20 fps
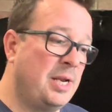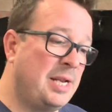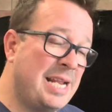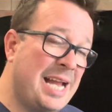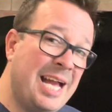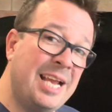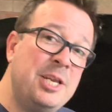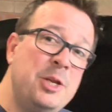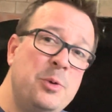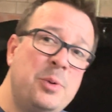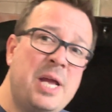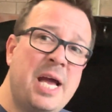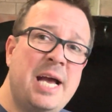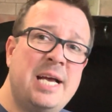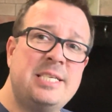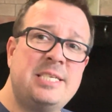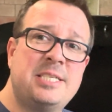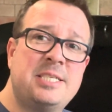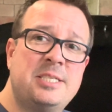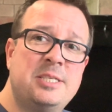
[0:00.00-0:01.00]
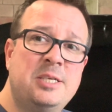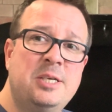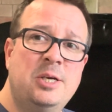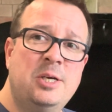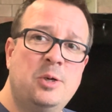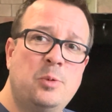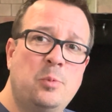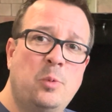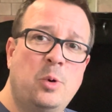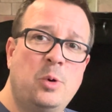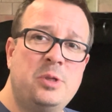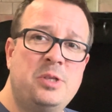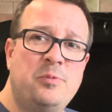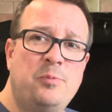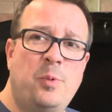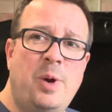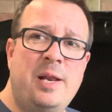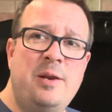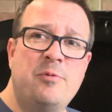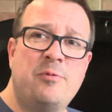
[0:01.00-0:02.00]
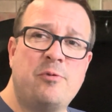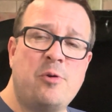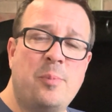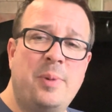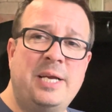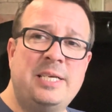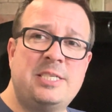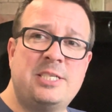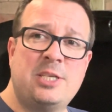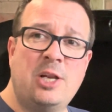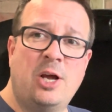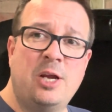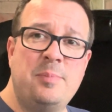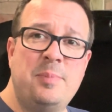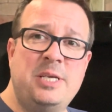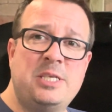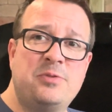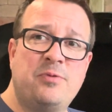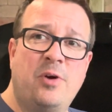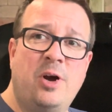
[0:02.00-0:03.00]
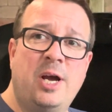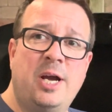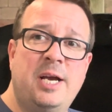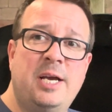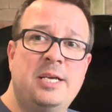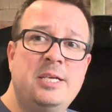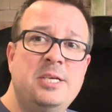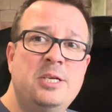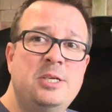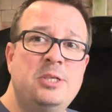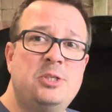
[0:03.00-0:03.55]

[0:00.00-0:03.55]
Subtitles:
Can you guess what went from a slight misfire